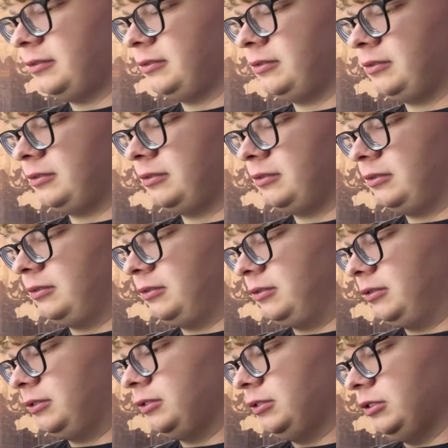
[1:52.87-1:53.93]

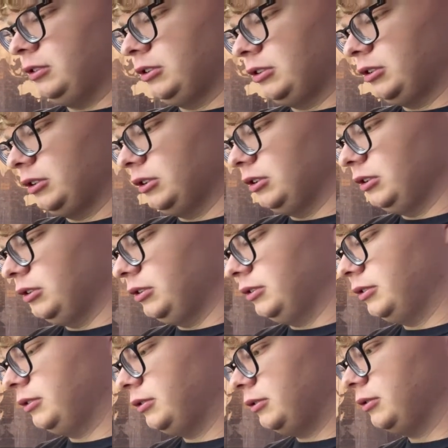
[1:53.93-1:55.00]

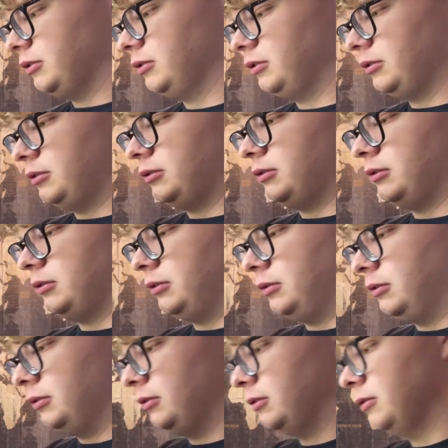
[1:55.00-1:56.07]

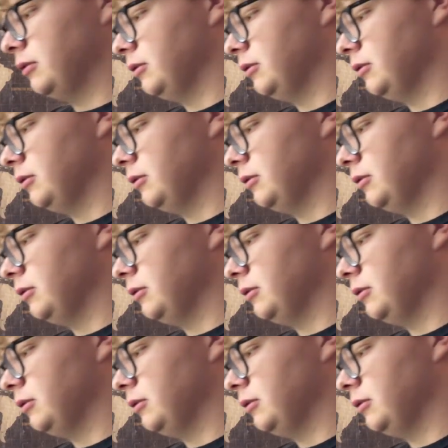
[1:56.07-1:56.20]
[no speech]